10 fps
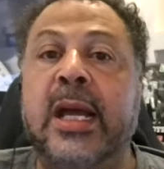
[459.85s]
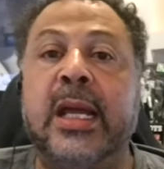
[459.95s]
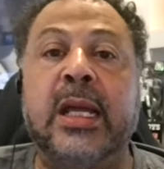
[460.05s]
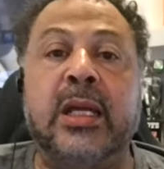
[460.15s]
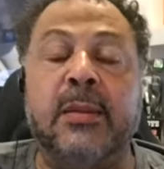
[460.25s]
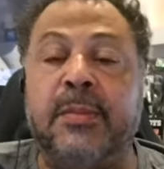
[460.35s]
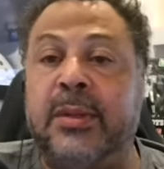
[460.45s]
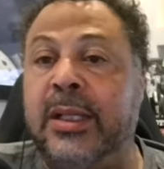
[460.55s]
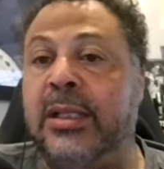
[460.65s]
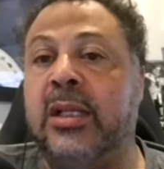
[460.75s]
he
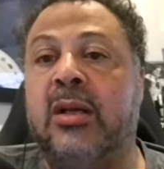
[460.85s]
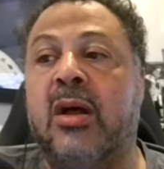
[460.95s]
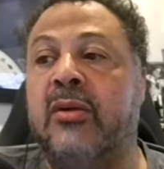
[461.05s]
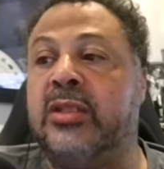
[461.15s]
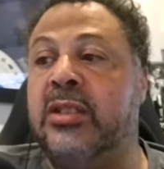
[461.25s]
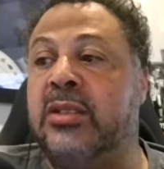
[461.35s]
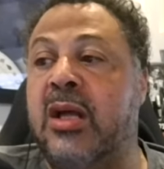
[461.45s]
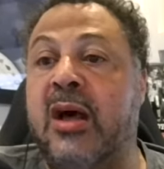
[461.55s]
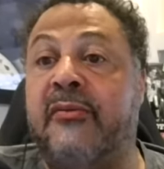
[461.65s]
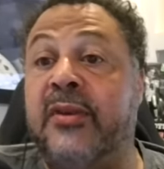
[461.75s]
completely lost his
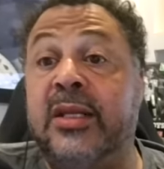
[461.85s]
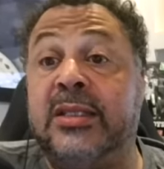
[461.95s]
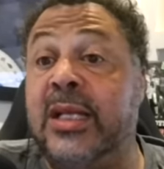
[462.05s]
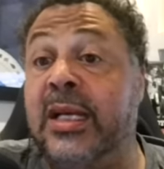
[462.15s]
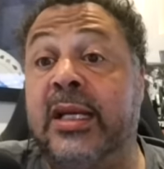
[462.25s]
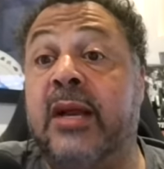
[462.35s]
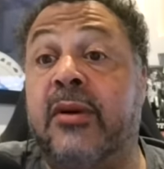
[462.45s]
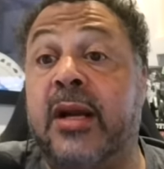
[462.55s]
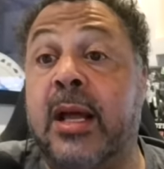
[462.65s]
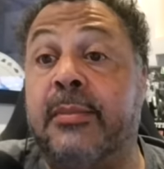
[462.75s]
confidence that he
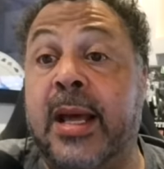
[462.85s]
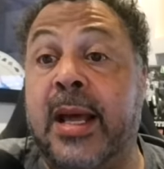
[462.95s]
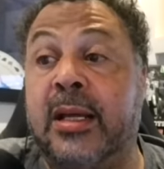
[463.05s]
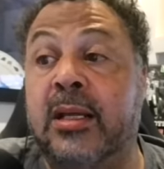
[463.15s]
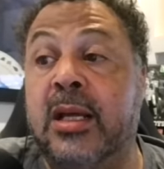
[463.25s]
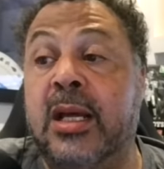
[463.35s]
never got back.